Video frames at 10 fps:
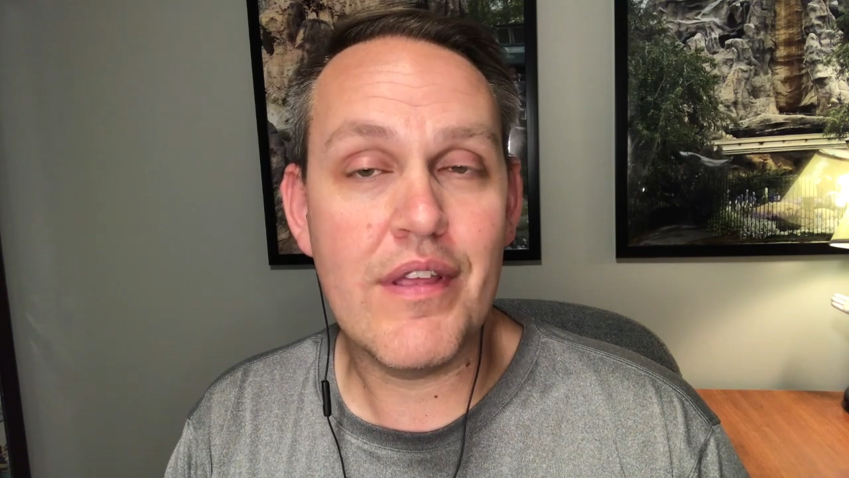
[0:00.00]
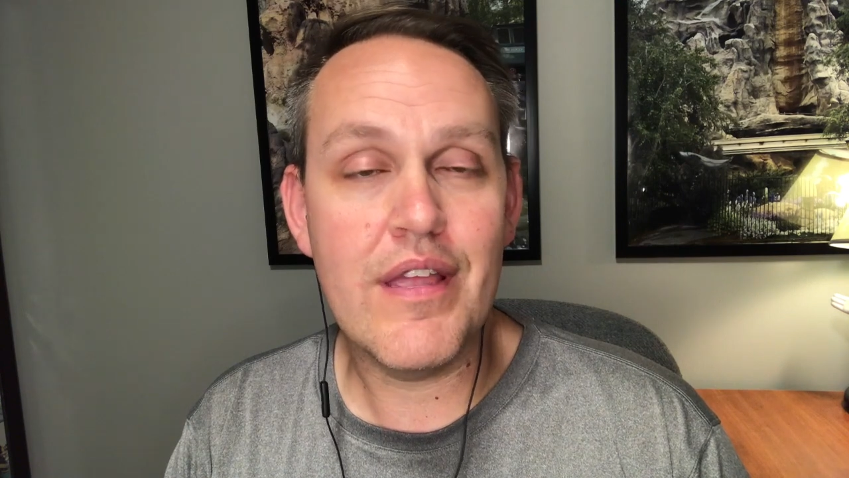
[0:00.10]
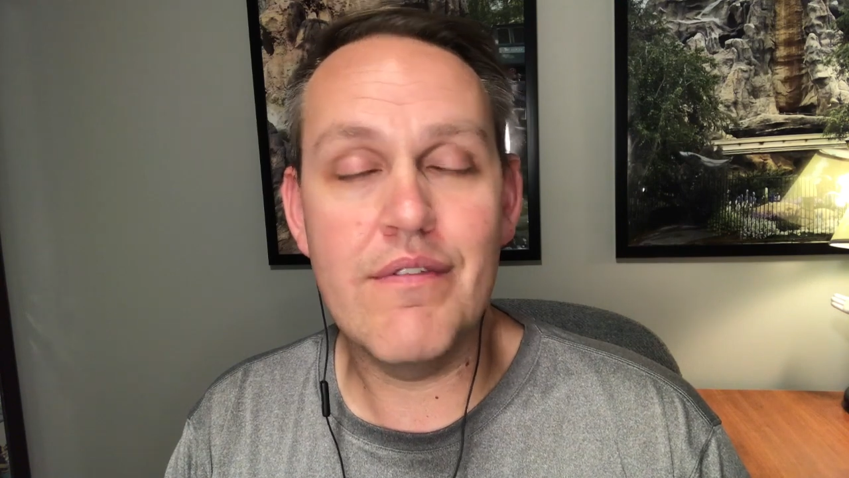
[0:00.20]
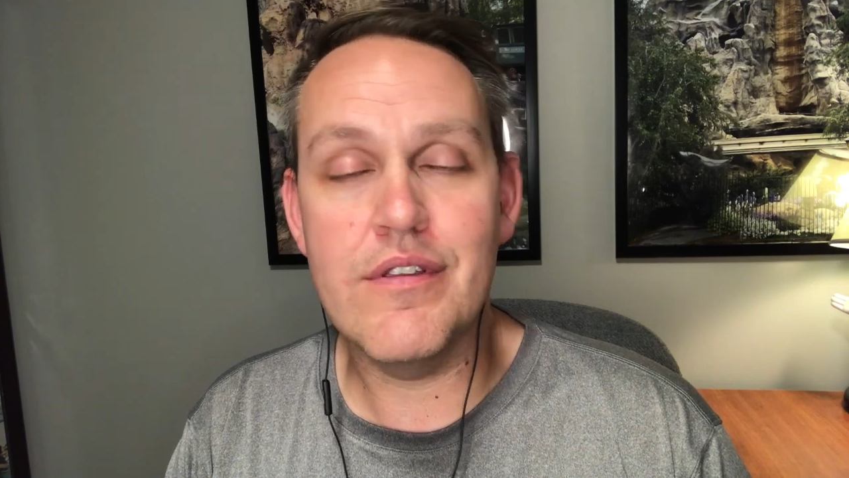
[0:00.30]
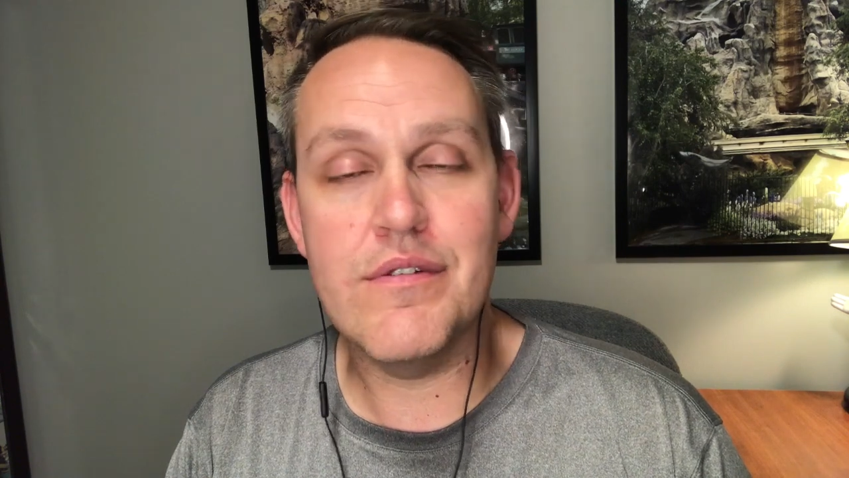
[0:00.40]

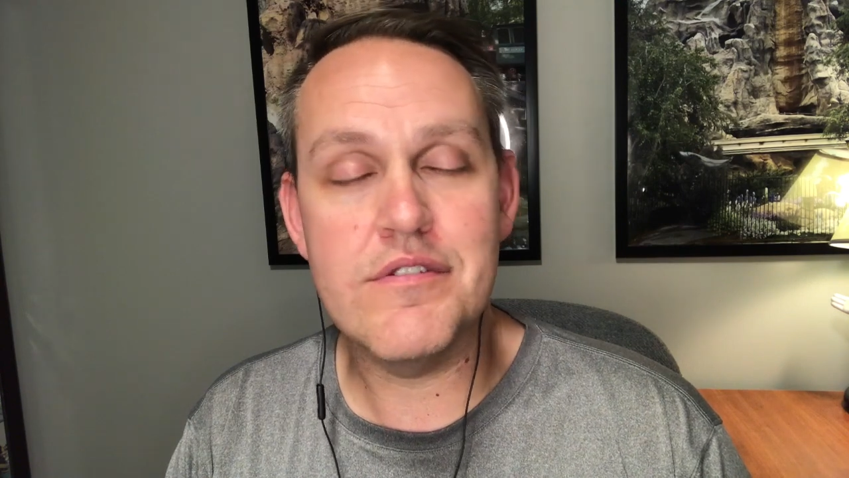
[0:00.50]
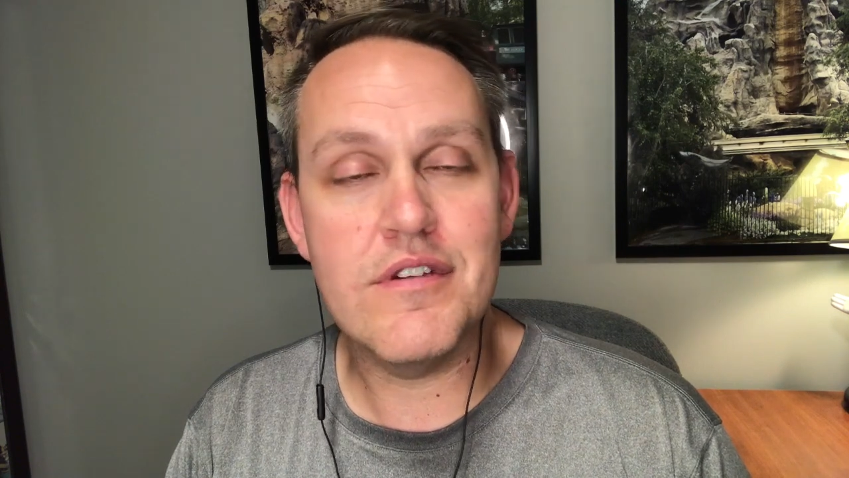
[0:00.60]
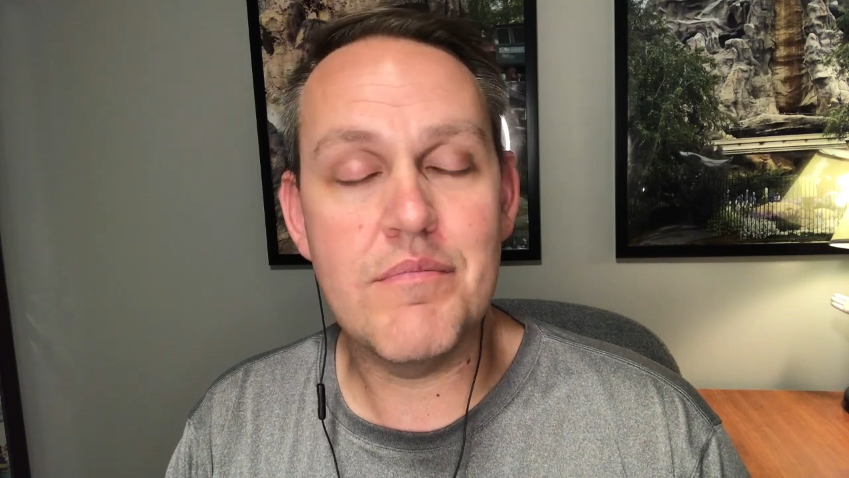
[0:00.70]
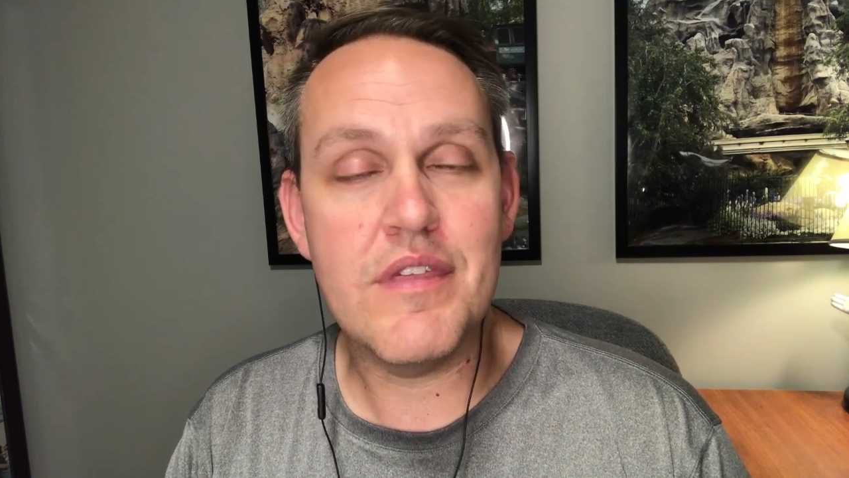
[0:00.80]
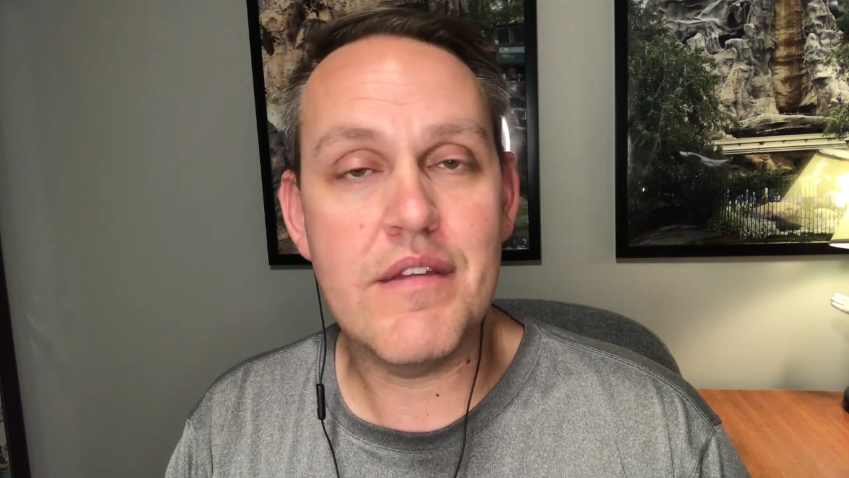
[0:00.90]
even though
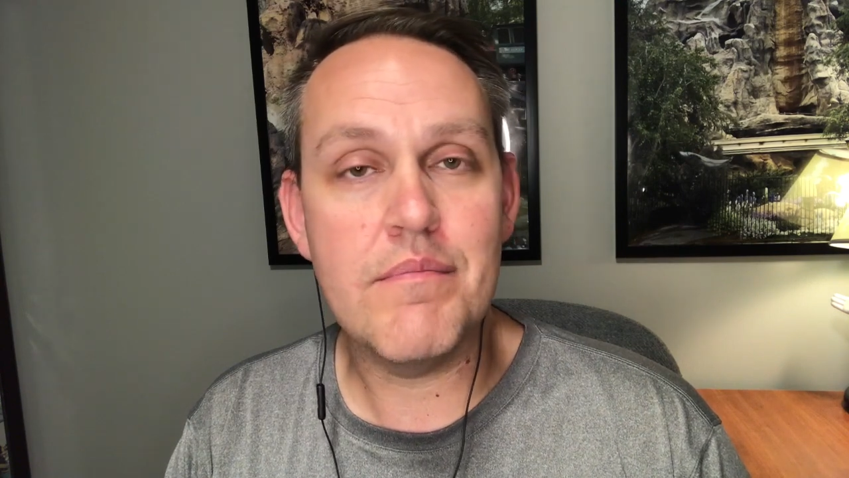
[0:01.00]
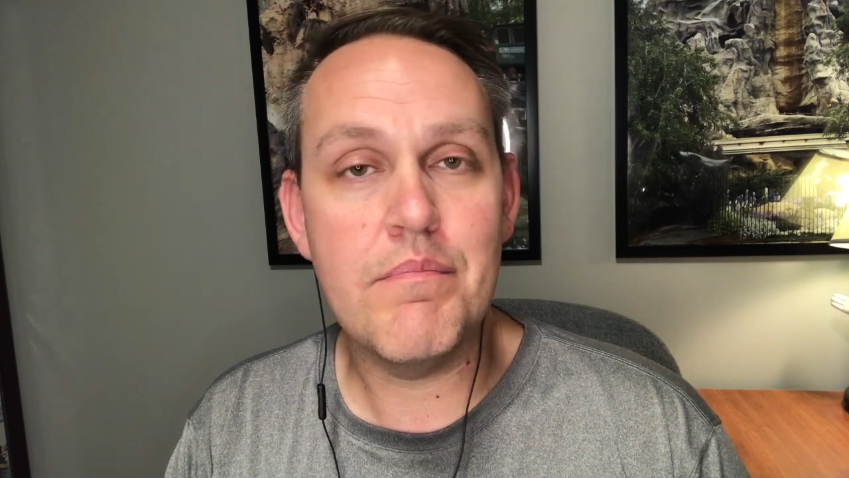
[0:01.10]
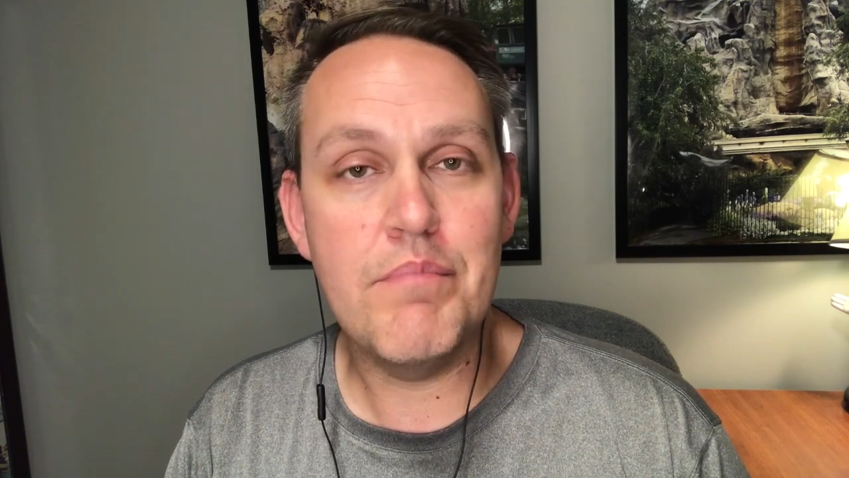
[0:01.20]
something